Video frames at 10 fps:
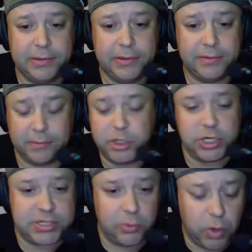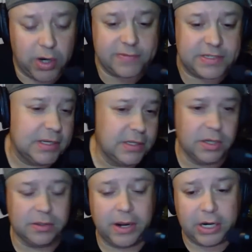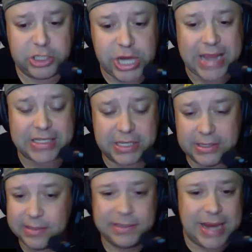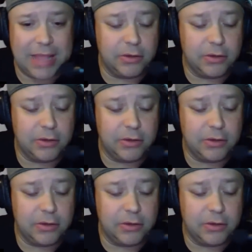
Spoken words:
from Tristan Wirfs to Alaric Jackson, Tyler